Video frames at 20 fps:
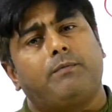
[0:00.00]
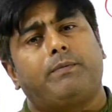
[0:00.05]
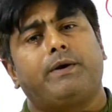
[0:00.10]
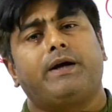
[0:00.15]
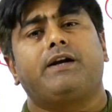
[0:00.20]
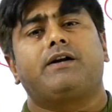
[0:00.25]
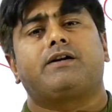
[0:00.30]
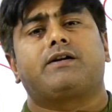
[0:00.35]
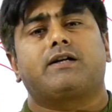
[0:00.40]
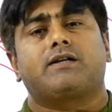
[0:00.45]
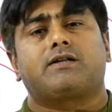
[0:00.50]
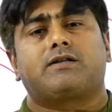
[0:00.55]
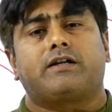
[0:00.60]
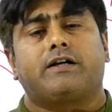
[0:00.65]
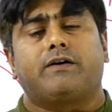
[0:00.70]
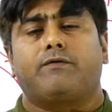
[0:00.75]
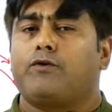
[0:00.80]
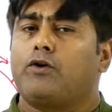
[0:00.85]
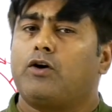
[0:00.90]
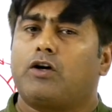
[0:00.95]
in rest.
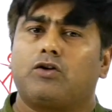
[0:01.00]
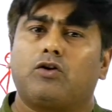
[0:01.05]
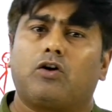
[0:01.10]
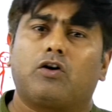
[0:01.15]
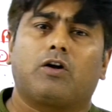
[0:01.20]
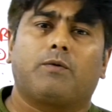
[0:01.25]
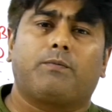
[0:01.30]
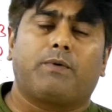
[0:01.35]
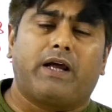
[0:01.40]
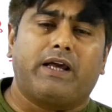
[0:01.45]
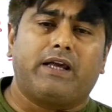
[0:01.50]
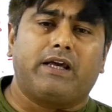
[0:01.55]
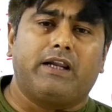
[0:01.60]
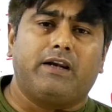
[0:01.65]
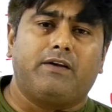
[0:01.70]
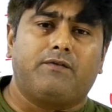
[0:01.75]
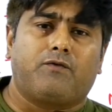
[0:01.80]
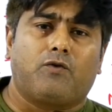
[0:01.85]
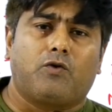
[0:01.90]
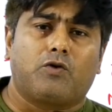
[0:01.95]
If you are not applying
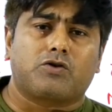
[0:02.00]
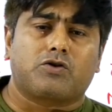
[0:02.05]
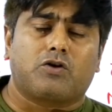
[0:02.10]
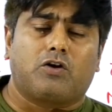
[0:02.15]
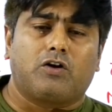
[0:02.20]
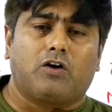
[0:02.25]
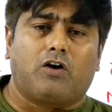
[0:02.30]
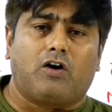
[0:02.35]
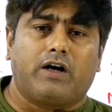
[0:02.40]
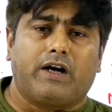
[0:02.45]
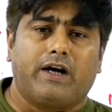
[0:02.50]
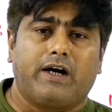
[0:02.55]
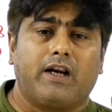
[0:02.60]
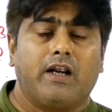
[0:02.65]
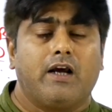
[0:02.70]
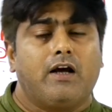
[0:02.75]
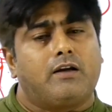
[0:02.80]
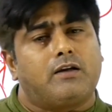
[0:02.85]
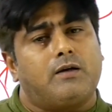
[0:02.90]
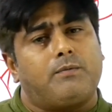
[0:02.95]
any force on it,
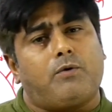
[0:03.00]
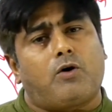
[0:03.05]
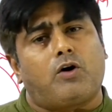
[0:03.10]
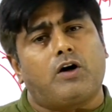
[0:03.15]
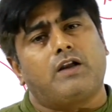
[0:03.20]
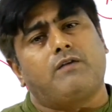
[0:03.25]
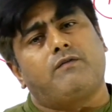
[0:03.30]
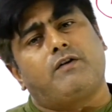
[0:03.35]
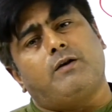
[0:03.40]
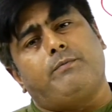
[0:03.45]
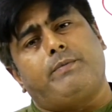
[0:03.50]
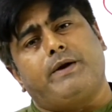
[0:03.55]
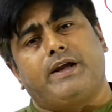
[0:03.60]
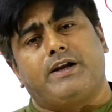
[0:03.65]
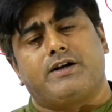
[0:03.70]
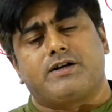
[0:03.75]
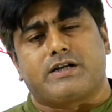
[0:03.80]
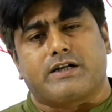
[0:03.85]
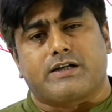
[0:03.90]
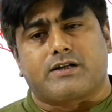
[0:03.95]
the body will be
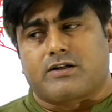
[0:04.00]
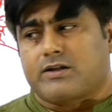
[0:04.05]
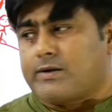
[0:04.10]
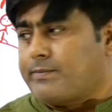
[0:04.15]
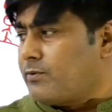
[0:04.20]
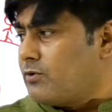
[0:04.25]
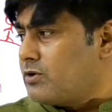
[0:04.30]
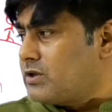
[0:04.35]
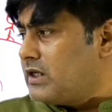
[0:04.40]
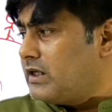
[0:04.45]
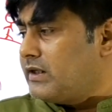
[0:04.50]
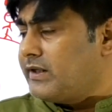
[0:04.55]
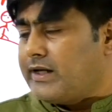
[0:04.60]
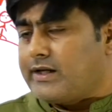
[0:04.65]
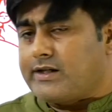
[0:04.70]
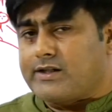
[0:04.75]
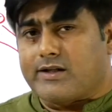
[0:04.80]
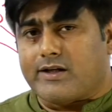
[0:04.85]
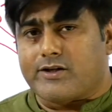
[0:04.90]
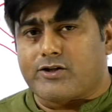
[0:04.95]
in rest. Suppose that
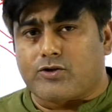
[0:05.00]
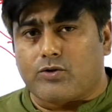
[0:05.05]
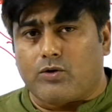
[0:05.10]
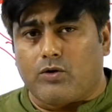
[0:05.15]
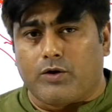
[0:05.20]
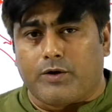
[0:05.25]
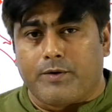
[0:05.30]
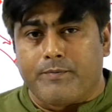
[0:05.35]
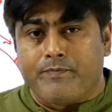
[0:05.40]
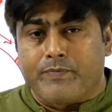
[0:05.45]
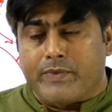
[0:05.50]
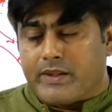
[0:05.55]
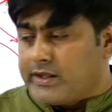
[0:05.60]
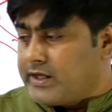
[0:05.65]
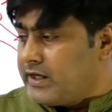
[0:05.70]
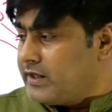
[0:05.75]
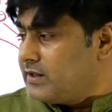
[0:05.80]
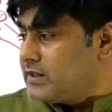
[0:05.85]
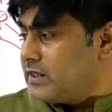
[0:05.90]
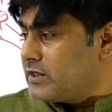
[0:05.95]
there is a stone
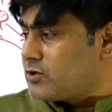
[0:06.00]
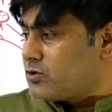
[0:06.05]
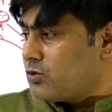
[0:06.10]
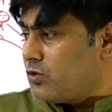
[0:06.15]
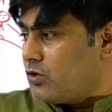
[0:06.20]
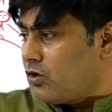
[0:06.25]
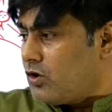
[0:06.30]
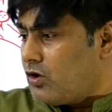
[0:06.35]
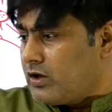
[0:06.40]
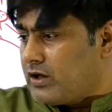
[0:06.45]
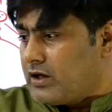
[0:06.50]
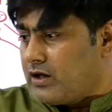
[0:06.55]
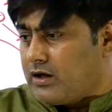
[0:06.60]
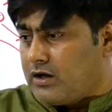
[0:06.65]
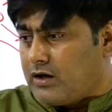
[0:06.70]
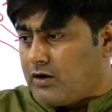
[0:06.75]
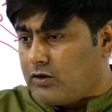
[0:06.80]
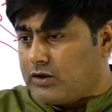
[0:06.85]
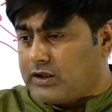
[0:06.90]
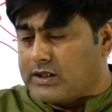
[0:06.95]

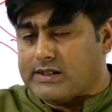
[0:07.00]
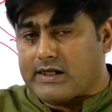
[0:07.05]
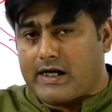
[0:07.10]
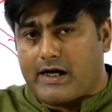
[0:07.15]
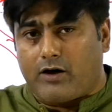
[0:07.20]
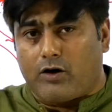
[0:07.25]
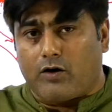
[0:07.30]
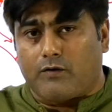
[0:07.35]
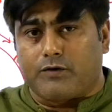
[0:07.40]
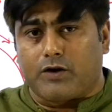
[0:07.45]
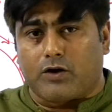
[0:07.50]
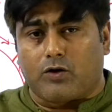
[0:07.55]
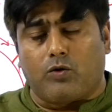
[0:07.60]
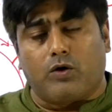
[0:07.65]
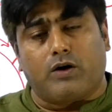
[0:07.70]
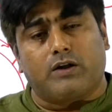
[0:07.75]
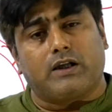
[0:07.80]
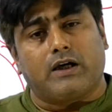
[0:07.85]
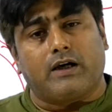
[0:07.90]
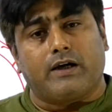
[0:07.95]
on the side of the
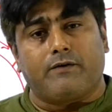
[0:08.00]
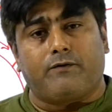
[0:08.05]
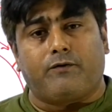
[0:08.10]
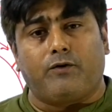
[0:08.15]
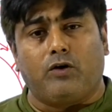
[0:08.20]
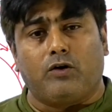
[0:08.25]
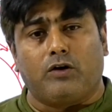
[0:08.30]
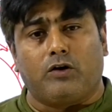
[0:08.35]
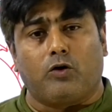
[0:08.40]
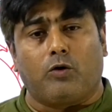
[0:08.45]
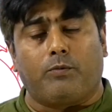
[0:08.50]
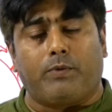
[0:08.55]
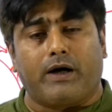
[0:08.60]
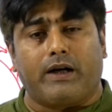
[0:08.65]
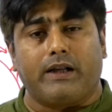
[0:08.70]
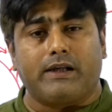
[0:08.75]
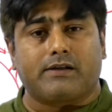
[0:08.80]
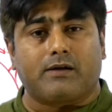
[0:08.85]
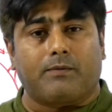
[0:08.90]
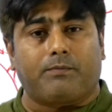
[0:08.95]
road. If
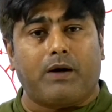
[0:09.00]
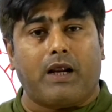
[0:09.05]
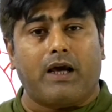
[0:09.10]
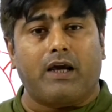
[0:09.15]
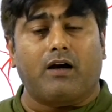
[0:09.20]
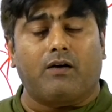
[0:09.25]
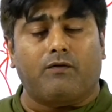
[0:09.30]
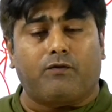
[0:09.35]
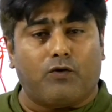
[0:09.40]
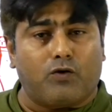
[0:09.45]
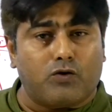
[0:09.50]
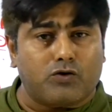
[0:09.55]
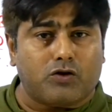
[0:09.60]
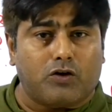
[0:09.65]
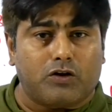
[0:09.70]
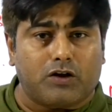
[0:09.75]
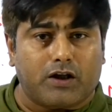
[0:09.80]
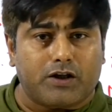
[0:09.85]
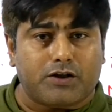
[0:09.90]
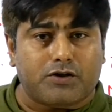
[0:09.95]
nobody is applying a force
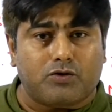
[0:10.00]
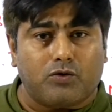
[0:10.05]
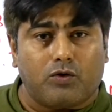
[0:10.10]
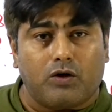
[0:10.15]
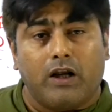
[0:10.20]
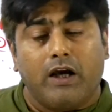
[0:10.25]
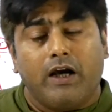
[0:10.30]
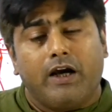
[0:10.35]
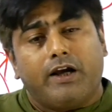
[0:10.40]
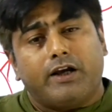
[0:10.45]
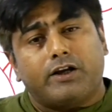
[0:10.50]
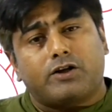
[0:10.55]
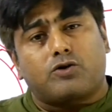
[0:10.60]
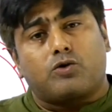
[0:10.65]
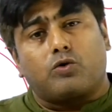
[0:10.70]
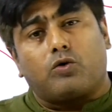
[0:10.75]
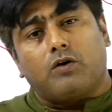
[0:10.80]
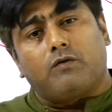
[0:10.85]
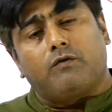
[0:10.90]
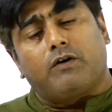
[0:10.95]
on the stone, a
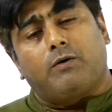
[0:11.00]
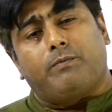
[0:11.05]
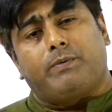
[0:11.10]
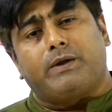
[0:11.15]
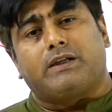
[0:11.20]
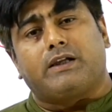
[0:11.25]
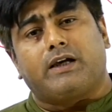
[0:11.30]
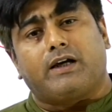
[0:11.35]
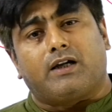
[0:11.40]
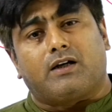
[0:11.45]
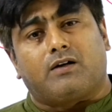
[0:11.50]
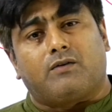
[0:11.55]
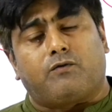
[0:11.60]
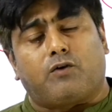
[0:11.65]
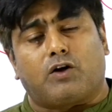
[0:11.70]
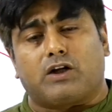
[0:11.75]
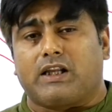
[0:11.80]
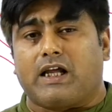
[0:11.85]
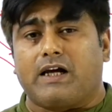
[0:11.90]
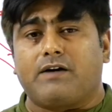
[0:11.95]
stone will be there
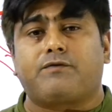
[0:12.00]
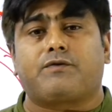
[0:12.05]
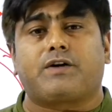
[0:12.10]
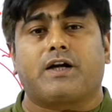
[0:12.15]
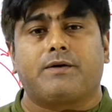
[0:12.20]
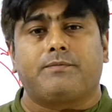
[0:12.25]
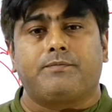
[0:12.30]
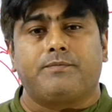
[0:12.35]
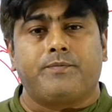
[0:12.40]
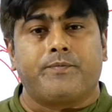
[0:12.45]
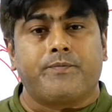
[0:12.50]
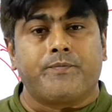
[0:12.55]
for lifetime.